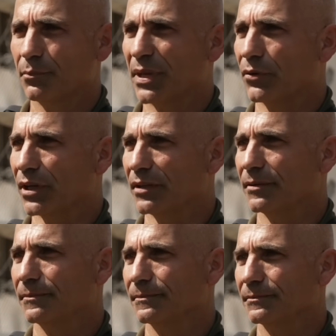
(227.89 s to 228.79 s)
Period.
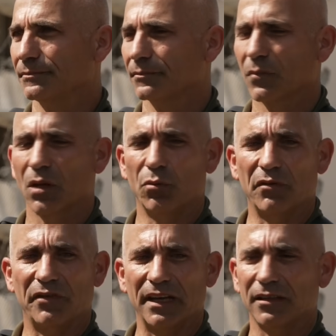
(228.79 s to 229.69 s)
We
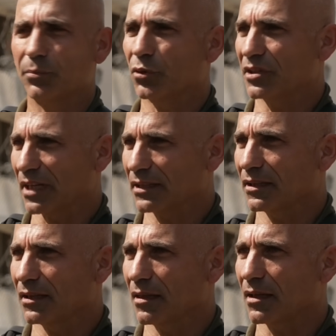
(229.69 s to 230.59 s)
failed
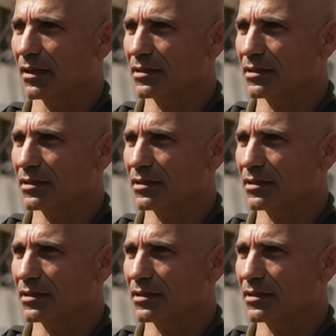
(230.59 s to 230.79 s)
protecting the